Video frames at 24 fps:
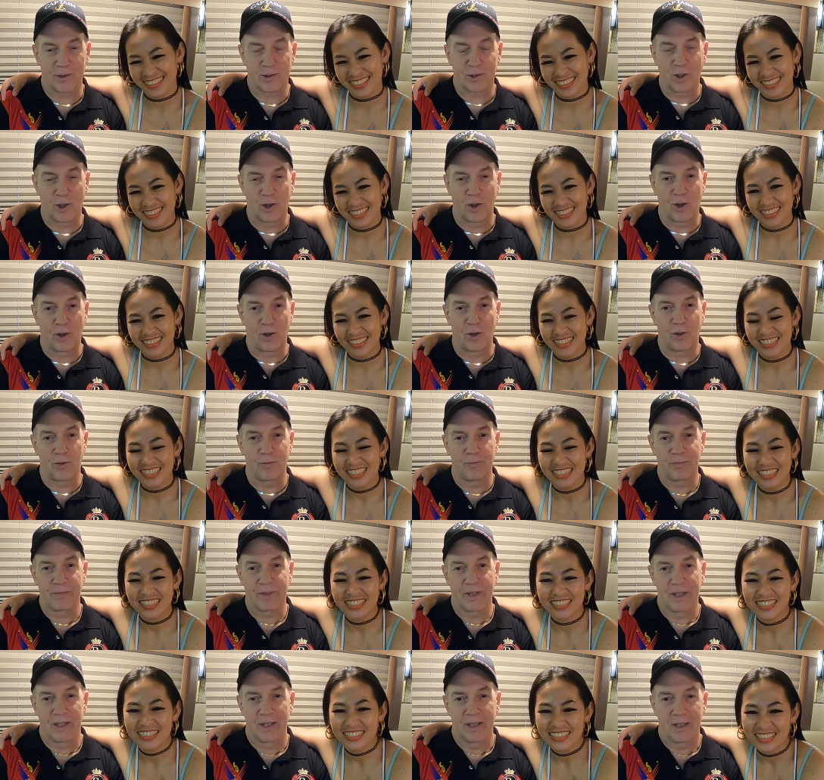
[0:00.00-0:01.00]
Speaker 1: so
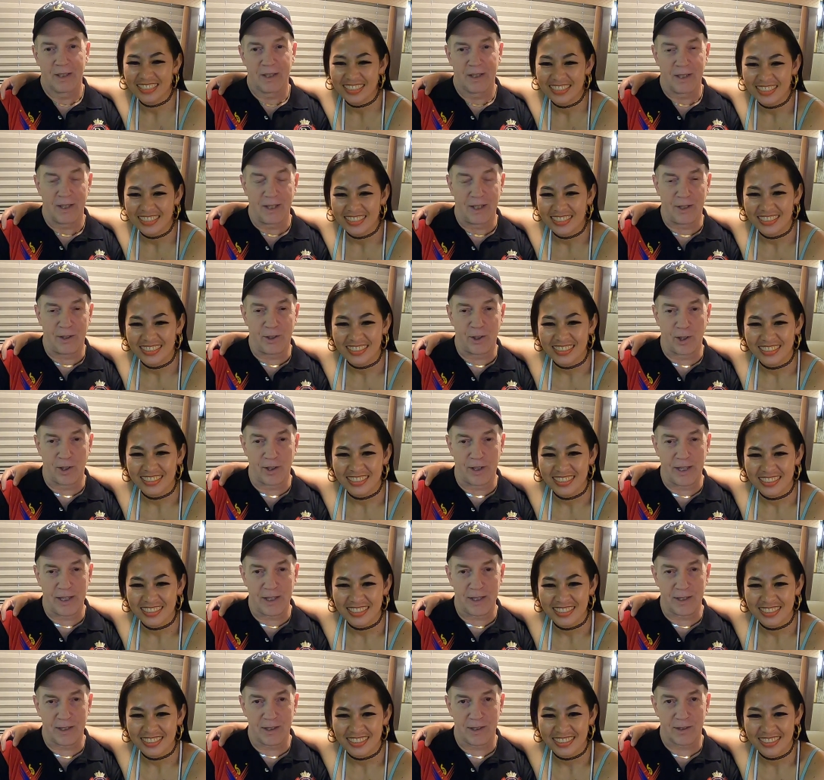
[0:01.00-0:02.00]
until
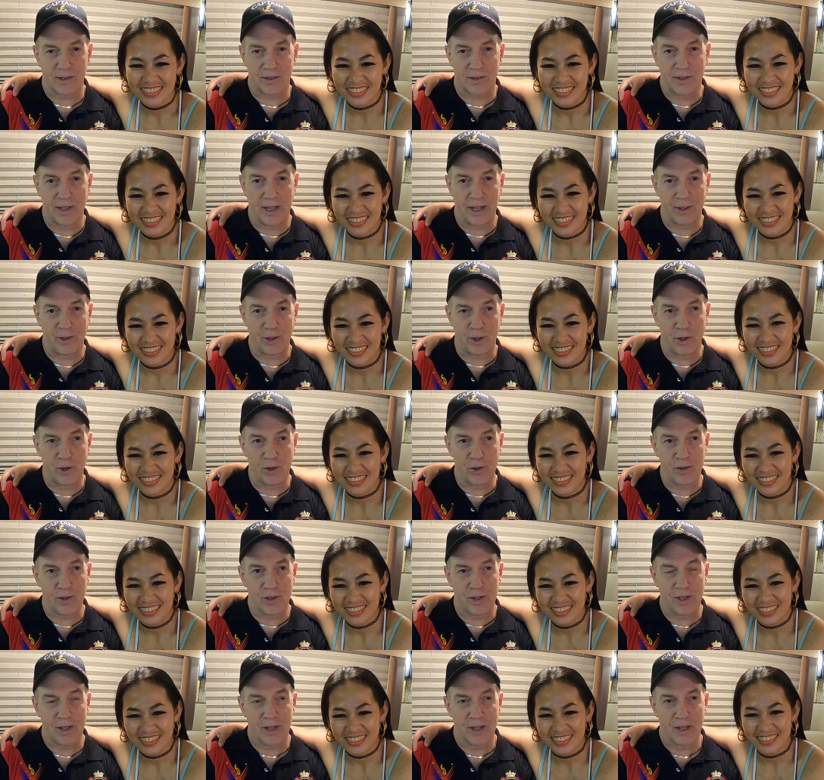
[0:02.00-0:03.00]
then, stay
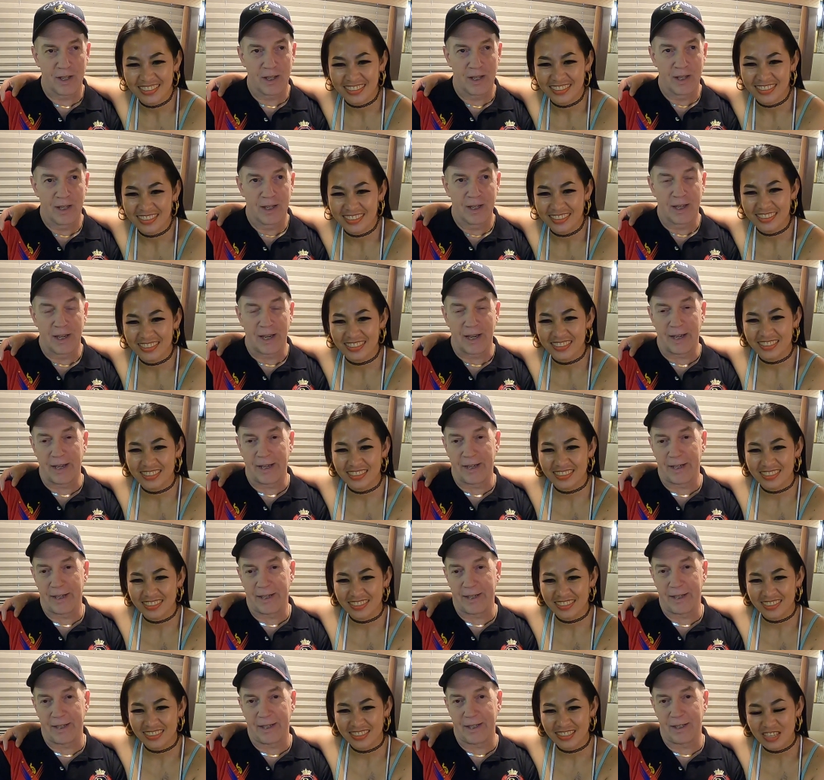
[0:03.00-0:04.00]
tuned,
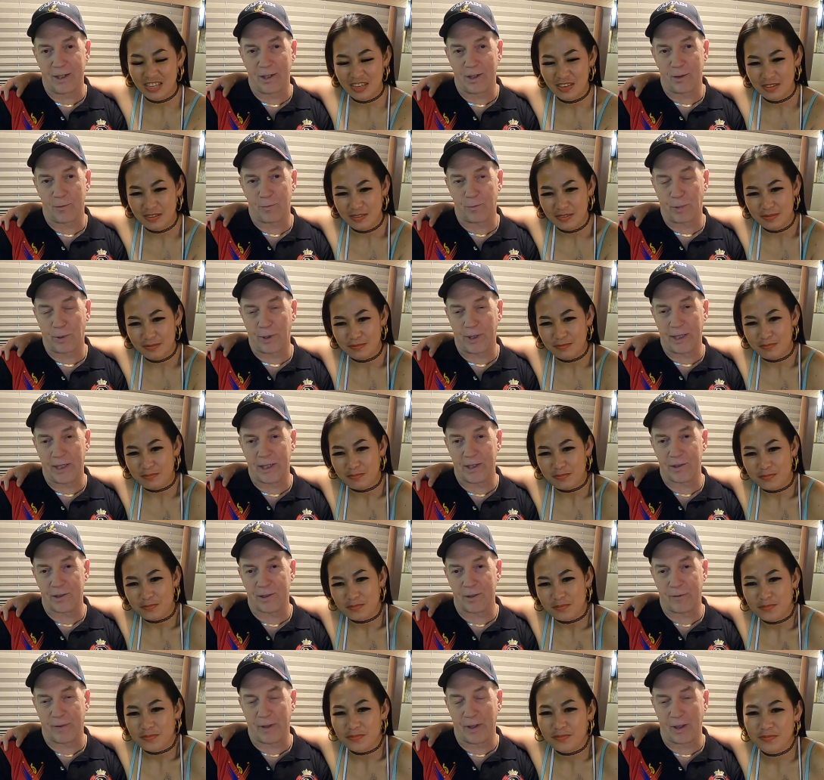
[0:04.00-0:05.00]
and
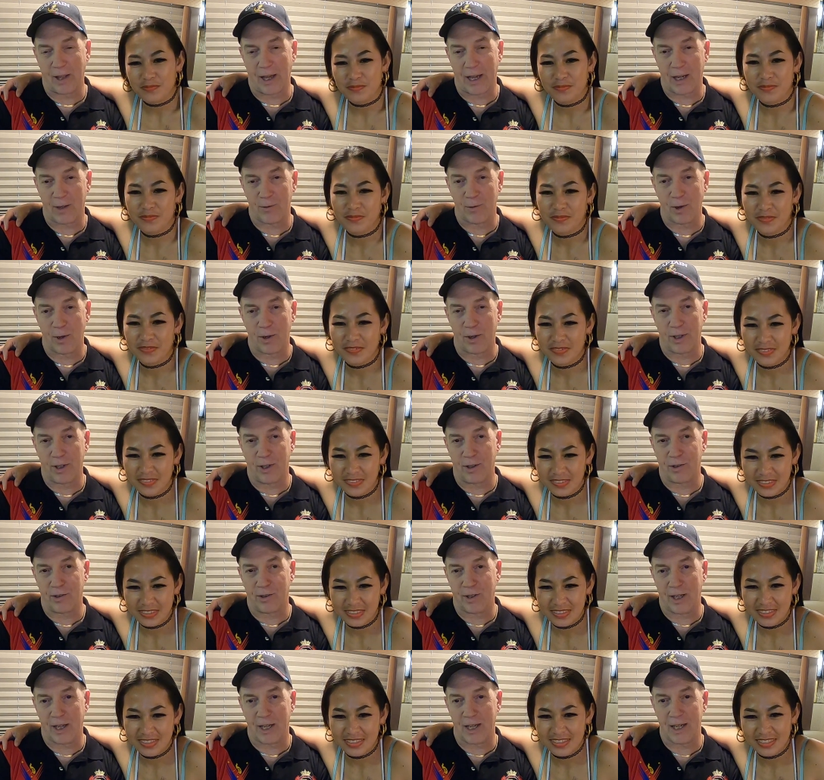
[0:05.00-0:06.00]
please, if you like what you
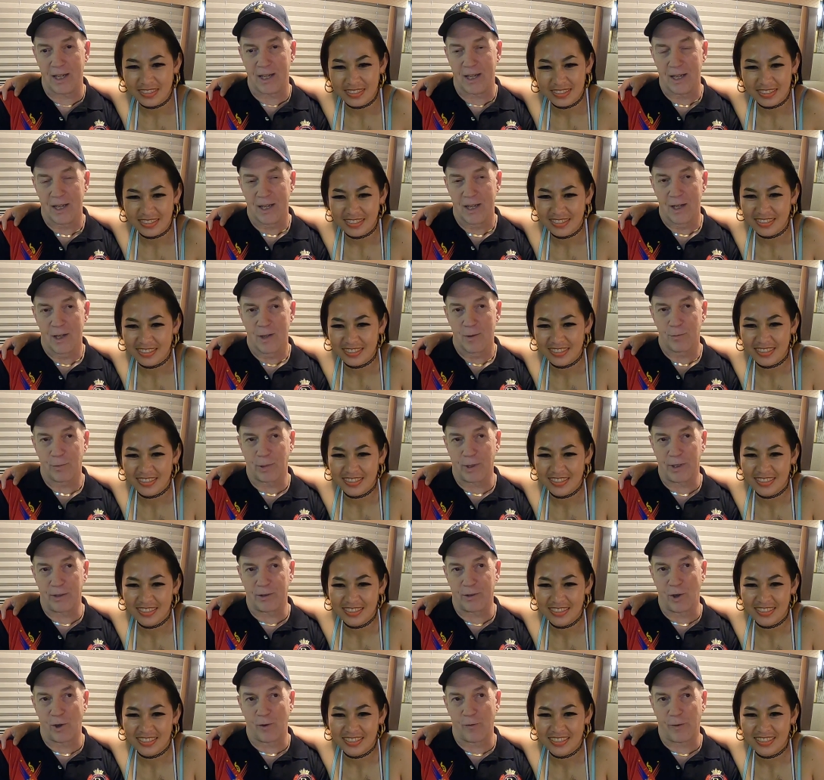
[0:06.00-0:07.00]
see,
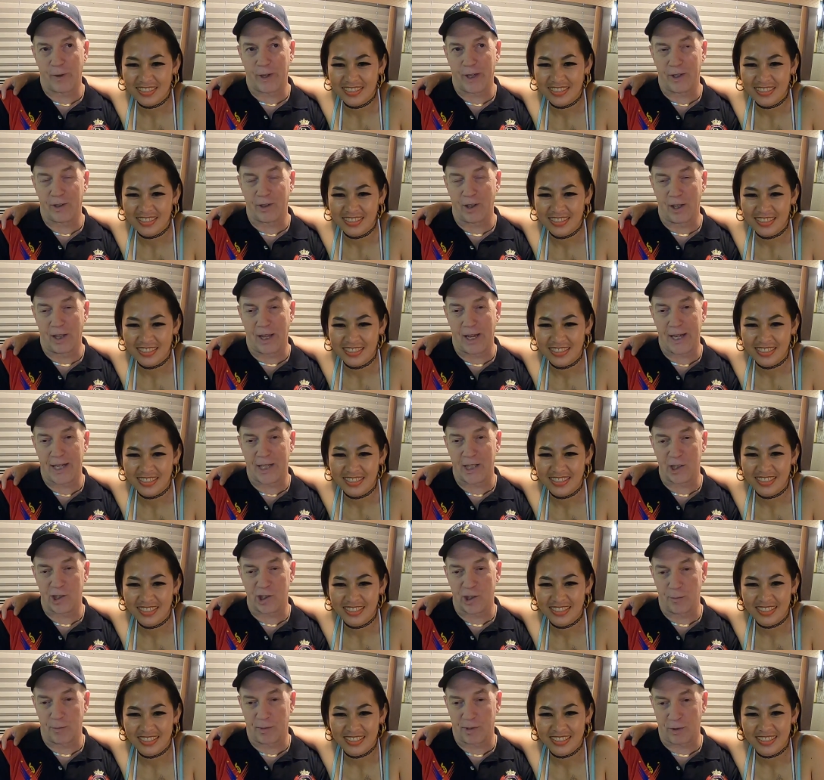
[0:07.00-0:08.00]
Please don't forget to like and
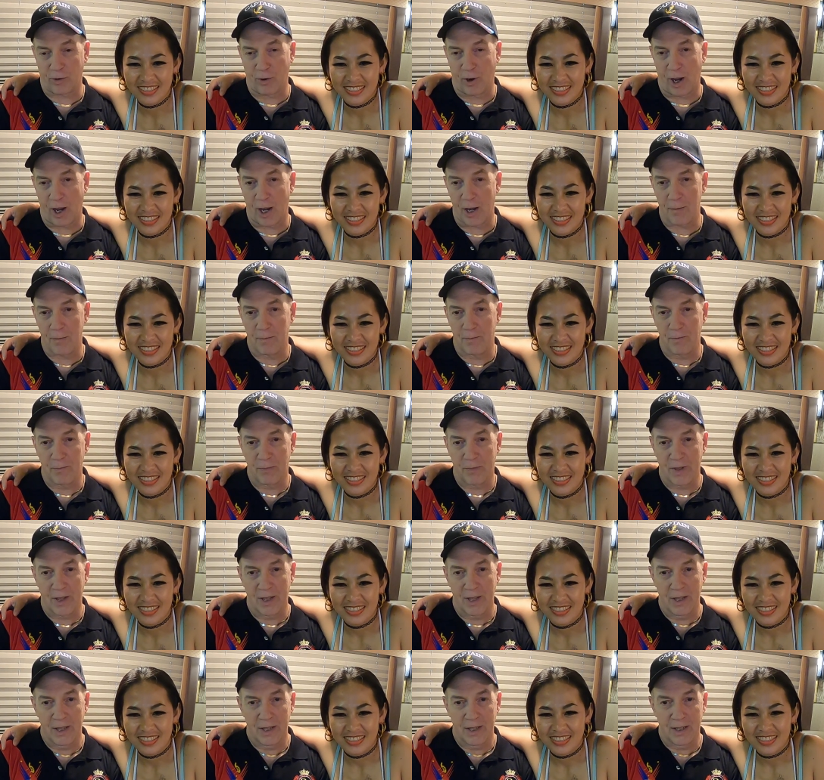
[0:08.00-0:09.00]
subscribe
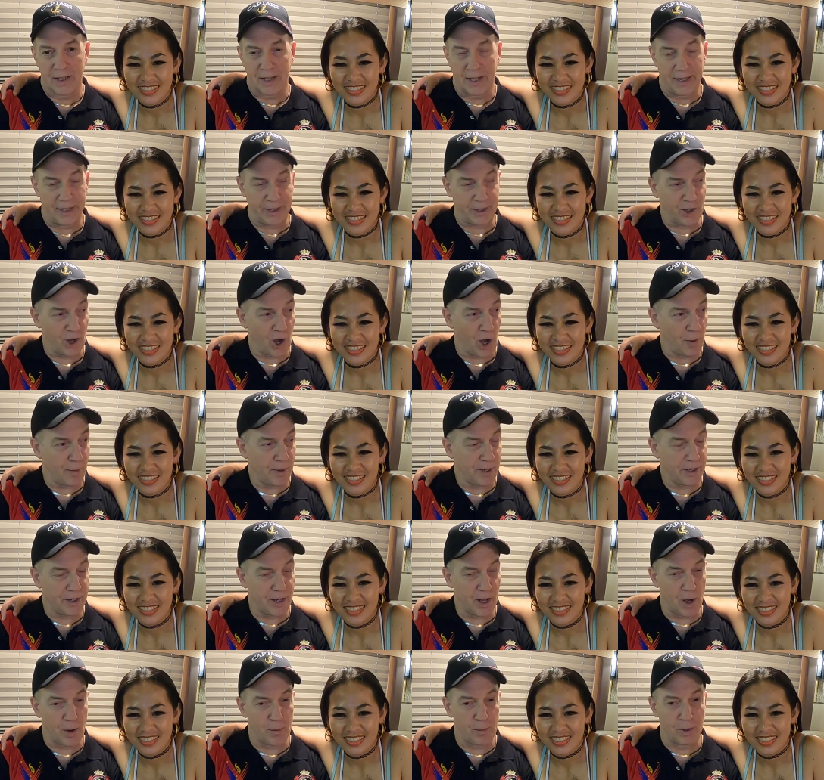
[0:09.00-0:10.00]
and comment
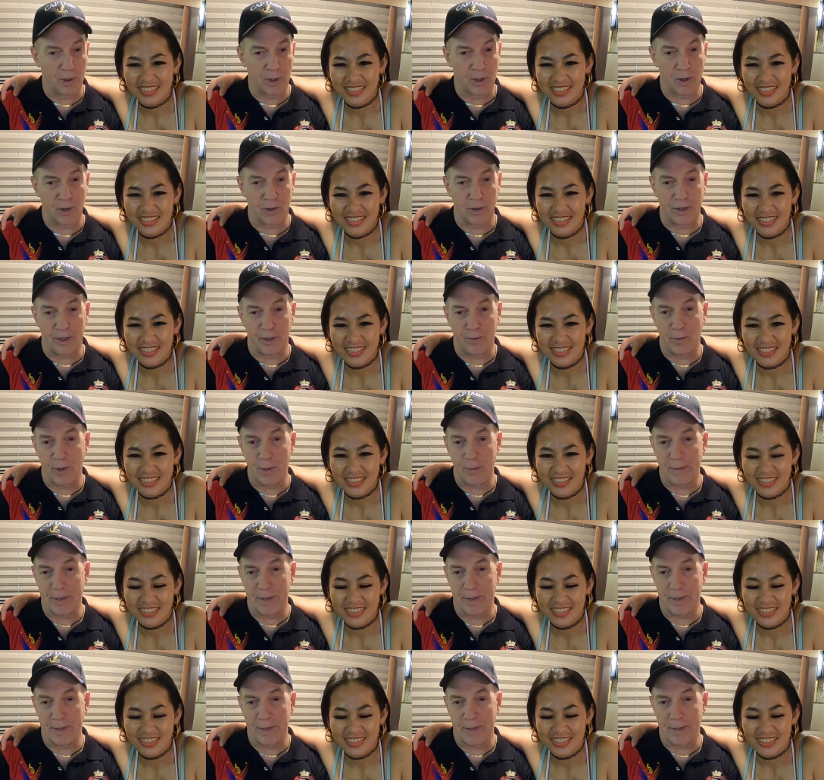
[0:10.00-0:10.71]
down below. Did